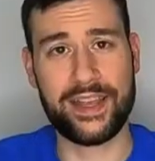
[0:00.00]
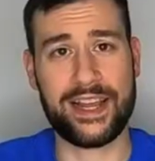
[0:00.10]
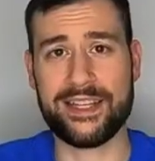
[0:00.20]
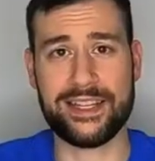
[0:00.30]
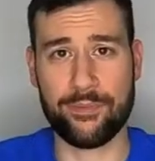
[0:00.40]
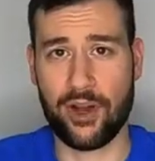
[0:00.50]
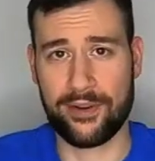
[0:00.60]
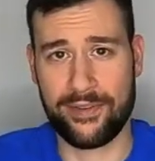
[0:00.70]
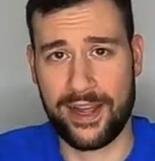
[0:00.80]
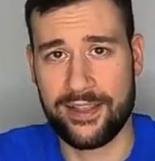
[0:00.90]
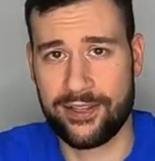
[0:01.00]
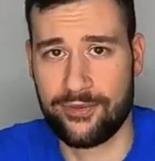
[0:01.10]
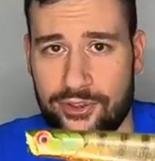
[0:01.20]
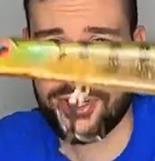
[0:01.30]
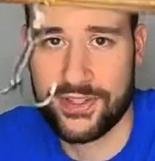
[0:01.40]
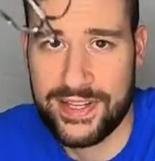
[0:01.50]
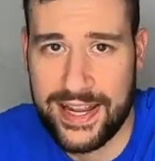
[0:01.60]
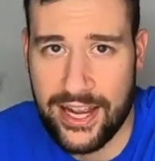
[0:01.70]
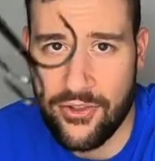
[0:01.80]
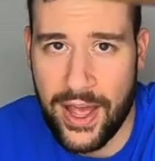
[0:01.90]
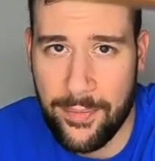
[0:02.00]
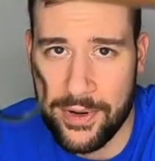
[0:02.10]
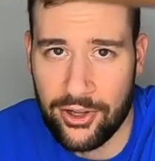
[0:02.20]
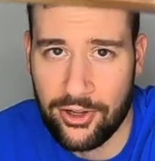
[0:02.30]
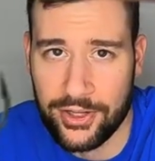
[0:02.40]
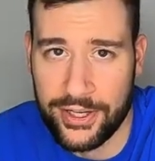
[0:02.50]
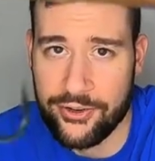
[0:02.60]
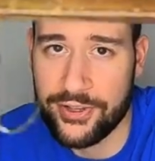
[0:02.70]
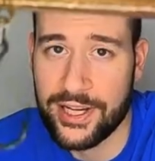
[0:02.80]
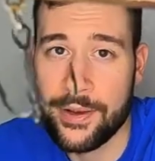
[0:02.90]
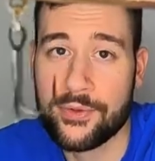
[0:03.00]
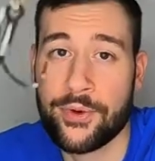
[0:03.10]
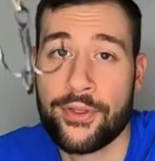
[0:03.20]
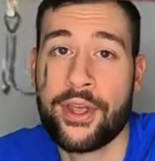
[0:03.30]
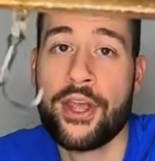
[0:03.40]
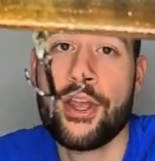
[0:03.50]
thing I did to modify this was just take out that middle hook. It usually comes with